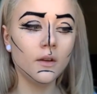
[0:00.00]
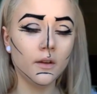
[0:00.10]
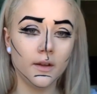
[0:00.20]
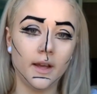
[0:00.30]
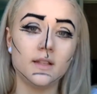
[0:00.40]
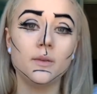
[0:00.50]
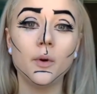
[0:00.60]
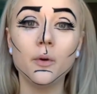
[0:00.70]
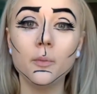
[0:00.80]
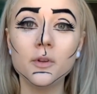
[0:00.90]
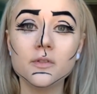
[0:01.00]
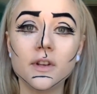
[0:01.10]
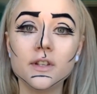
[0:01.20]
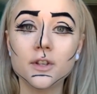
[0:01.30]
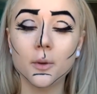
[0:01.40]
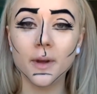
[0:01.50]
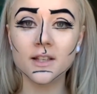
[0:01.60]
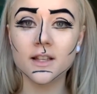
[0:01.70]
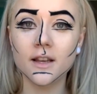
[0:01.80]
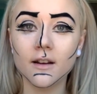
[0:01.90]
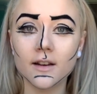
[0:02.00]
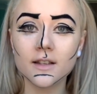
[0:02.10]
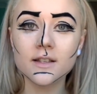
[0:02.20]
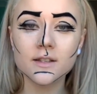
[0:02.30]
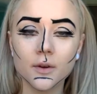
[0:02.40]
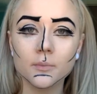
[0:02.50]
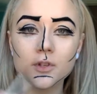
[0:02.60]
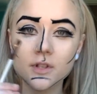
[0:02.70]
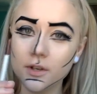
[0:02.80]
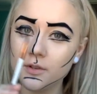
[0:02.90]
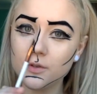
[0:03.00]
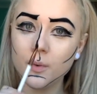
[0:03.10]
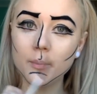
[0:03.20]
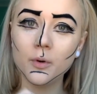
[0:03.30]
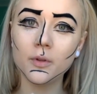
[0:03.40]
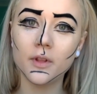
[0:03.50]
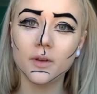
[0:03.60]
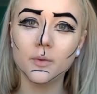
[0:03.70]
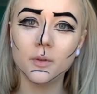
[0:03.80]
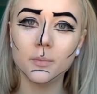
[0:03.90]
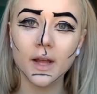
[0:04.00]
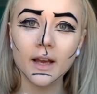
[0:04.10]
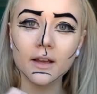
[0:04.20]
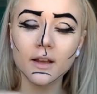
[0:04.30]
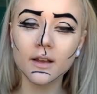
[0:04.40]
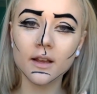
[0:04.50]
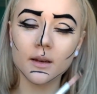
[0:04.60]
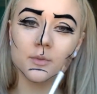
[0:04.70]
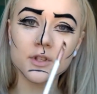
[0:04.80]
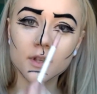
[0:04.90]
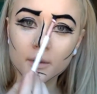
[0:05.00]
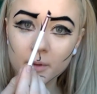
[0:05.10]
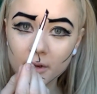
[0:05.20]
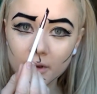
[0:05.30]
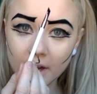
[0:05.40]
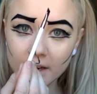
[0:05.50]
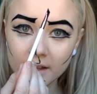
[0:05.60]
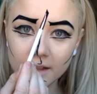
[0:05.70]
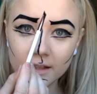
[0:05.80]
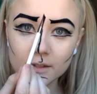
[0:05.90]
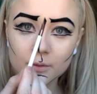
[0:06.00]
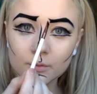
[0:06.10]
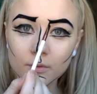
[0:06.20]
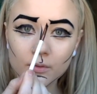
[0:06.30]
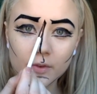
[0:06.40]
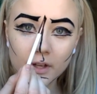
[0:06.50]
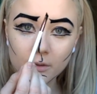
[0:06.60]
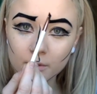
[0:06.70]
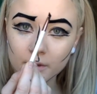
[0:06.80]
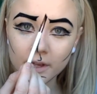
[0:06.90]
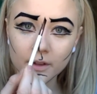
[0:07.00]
Okay, so we're almost ready to go back to the eyes, so just going to do one more thing with the black, and I'm just going to be creating that little wrinkle in the